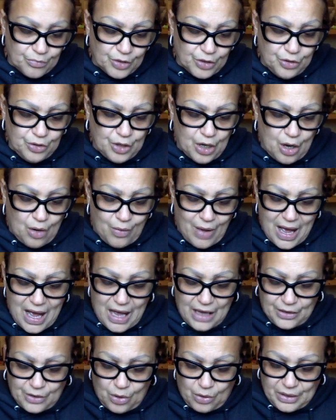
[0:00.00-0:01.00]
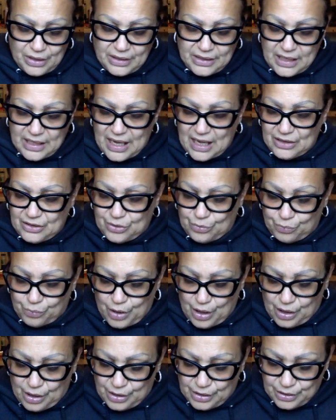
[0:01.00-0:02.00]
You know, I know that they like to
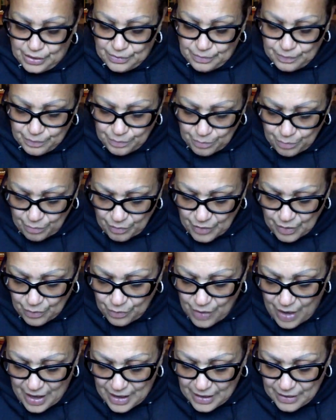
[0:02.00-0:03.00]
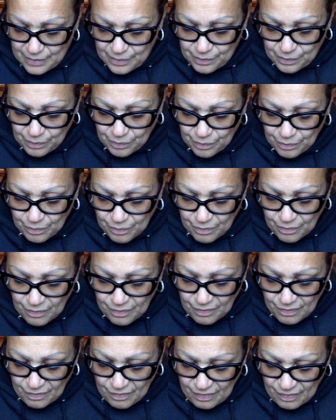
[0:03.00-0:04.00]
run, right?
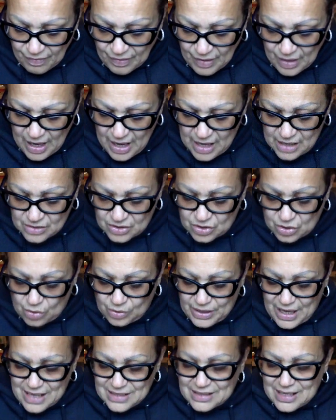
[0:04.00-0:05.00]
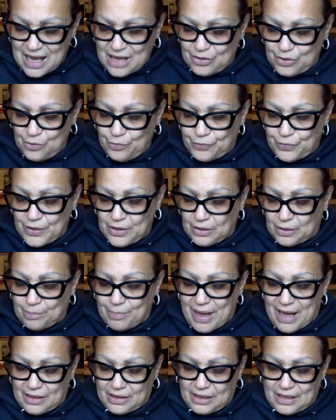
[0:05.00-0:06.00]
And so that's how you feel
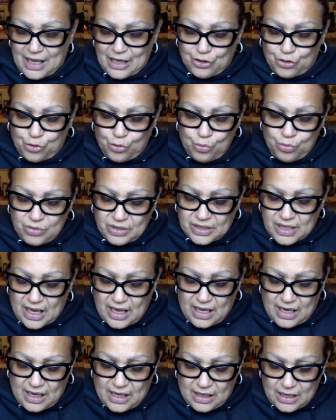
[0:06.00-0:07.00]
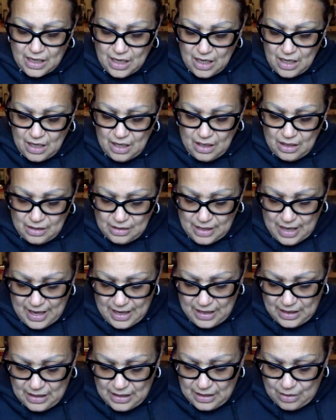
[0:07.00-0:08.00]
about it. Like you saying,
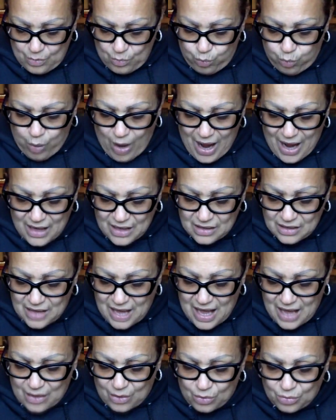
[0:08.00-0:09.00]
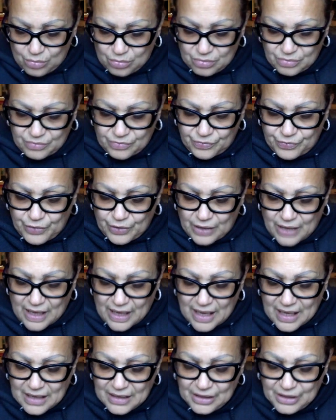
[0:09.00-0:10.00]
like, why? I don't feel like
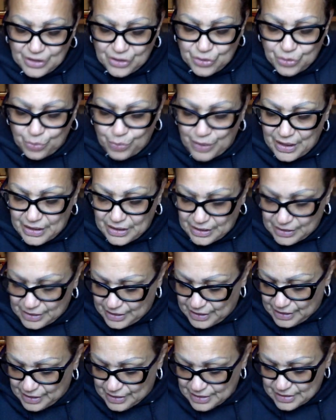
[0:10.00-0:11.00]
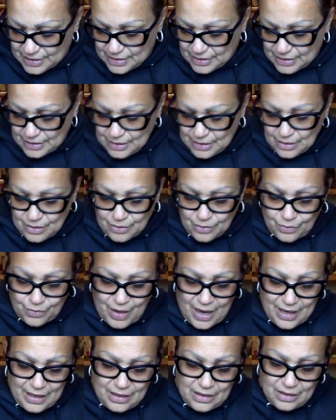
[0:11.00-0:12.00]
I need to do any of this,
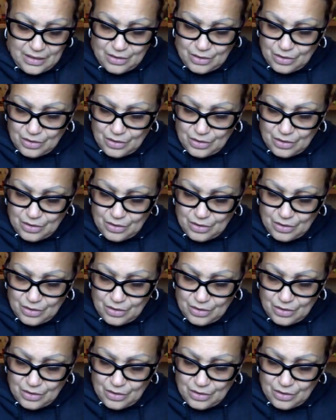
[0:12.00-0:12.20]
right?